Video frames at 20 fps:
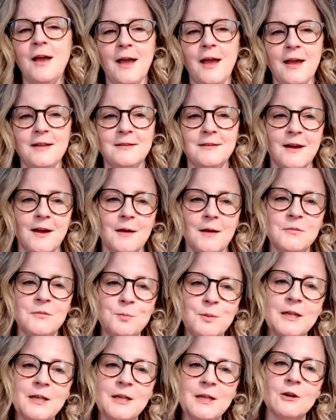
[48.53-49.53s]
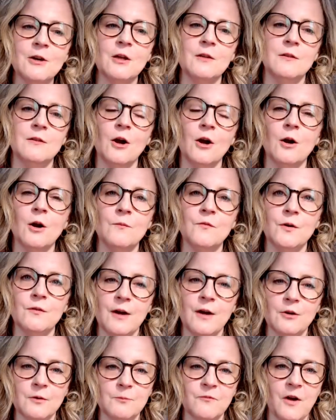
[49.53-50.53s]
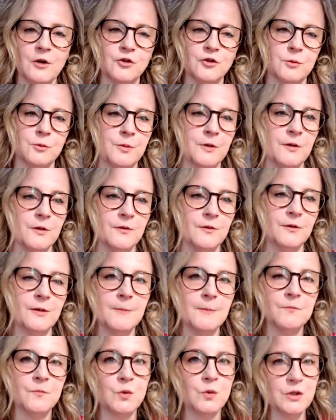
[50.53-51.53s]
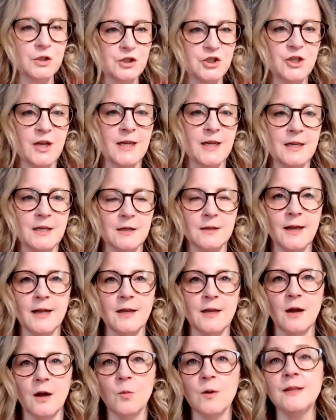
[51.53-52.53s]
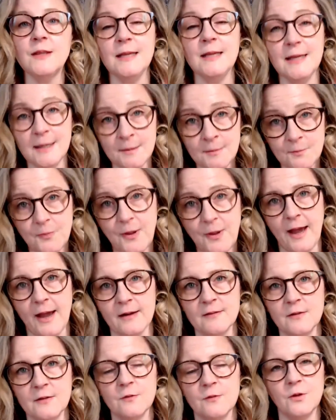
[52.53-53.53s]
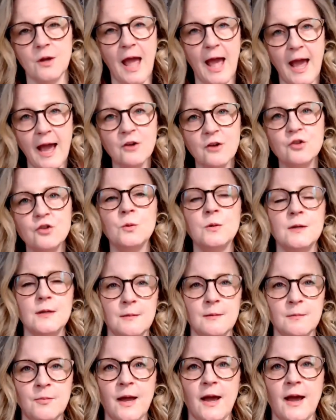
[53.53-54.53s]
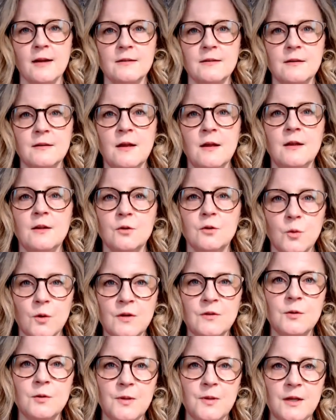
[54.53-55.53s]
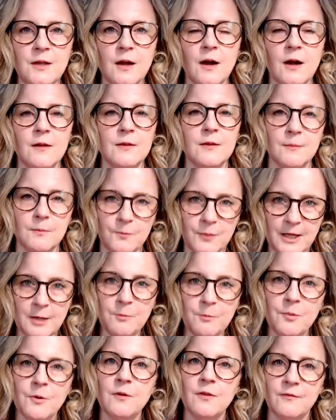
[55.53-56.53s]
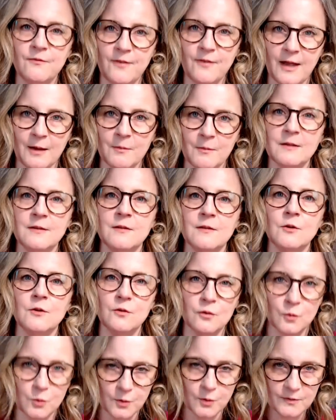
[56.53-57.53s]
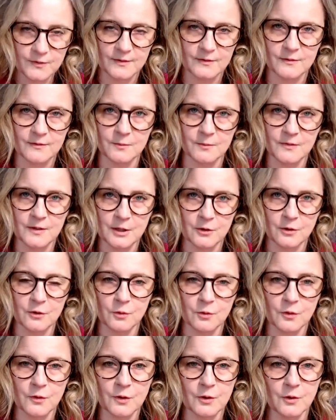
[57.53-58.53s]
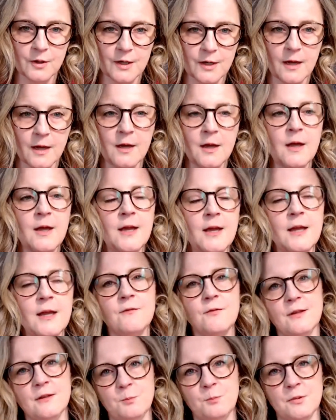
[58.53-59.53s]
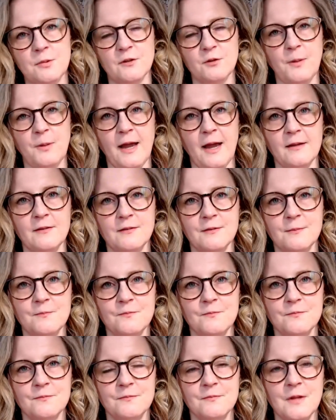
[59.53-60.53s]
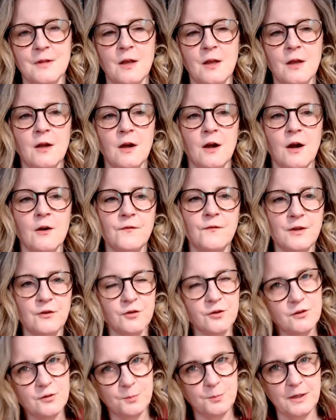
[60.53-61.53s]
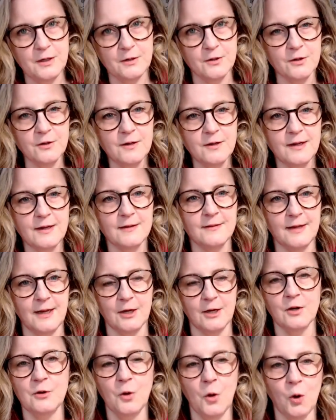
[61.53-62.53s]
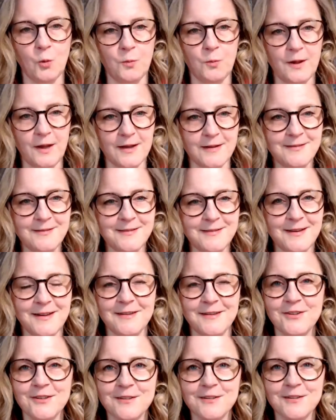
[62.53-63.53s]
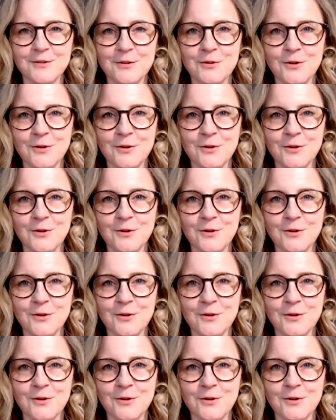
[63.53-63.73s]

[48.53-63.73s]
And speaking out on the harmful voucher bills, really shining a light on what the actual impact is going to be on the people, the families, and the school systems here in North Dakota if these bills pass. Our featured speaker is Erin Oban, and just so